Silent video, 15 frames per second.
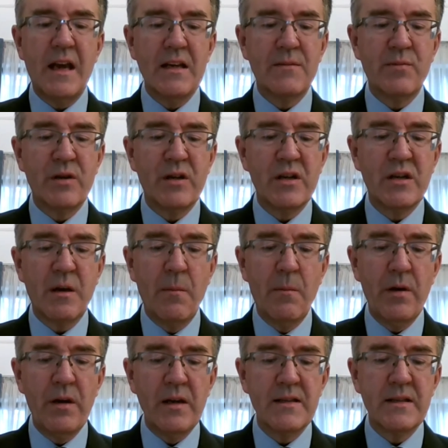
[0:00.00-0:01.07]
as British
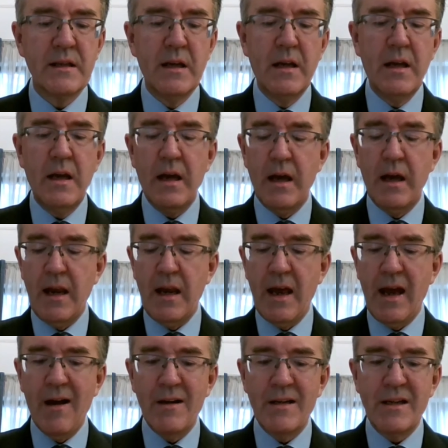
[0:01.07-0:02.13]
companies in
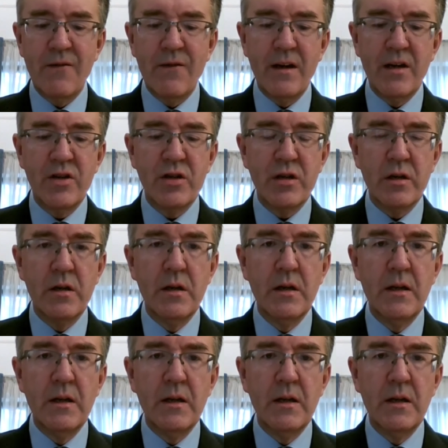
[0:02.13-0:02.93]
our definition.